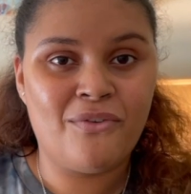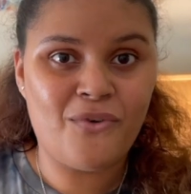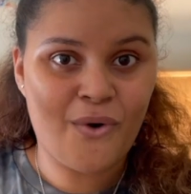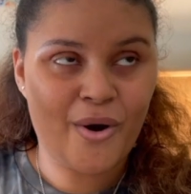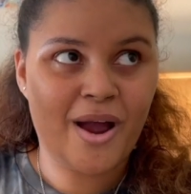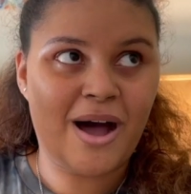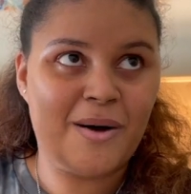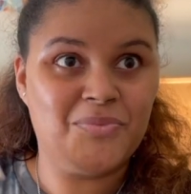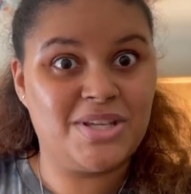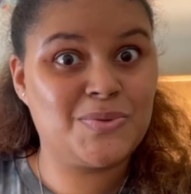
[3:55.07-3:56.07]
for
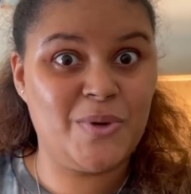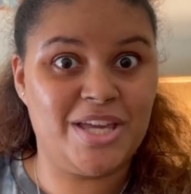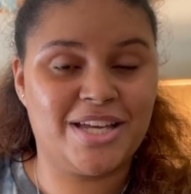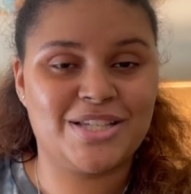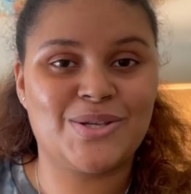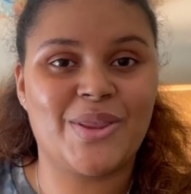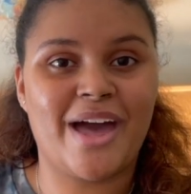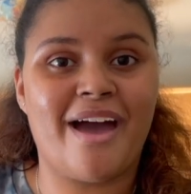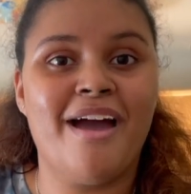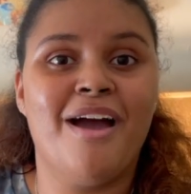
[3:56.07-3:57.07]
this week so
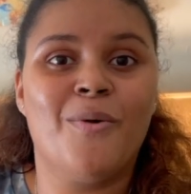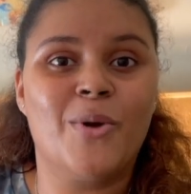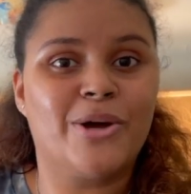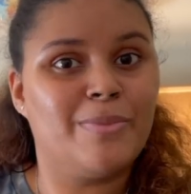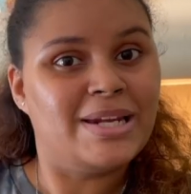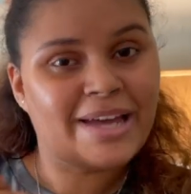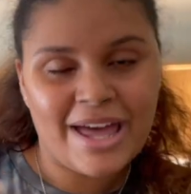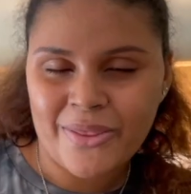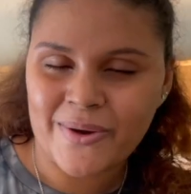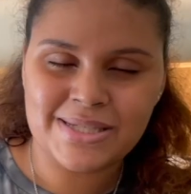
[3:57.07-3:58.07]
that we could be
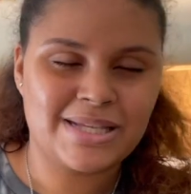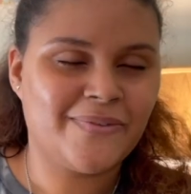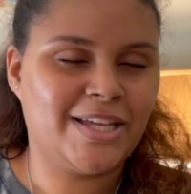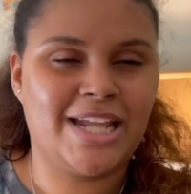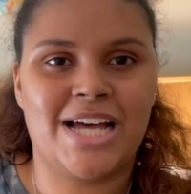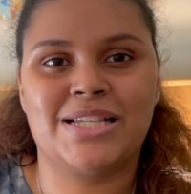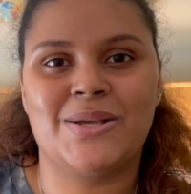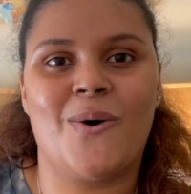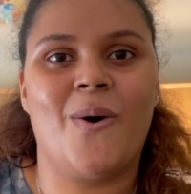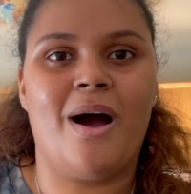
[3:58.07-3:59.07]
together and stuff like that.
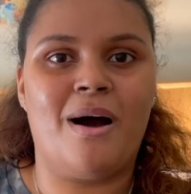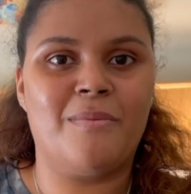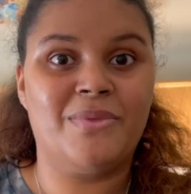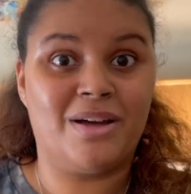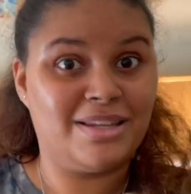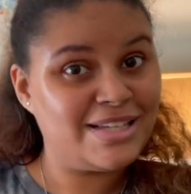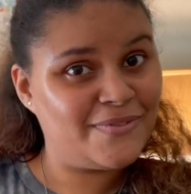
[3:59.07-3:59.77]
So on this